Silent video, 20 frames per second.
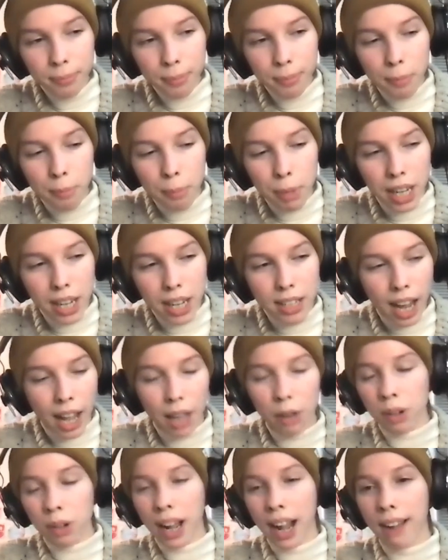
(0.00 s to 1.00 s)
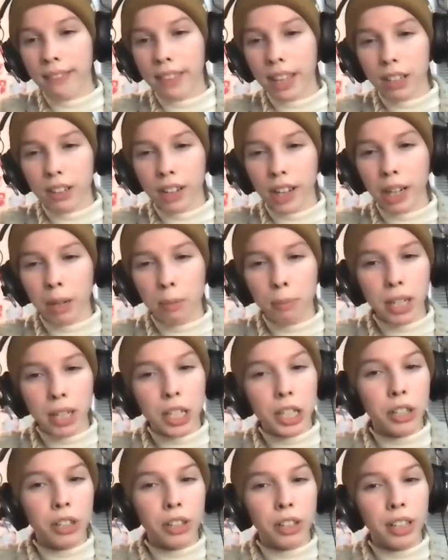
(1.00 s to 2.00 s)
because I don't have that graded
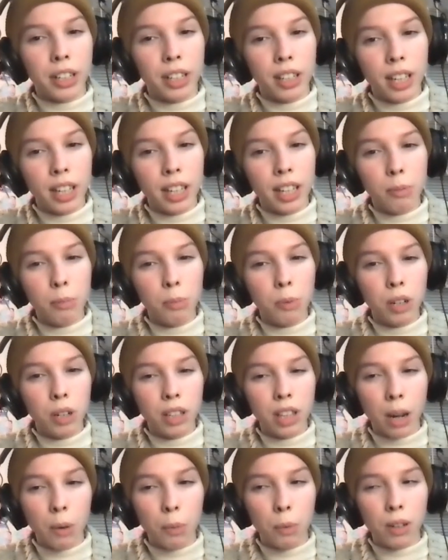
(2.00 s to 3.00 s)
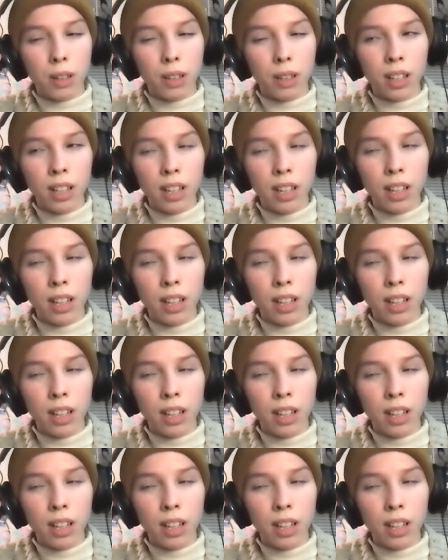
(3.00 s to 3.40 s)
material anymore that will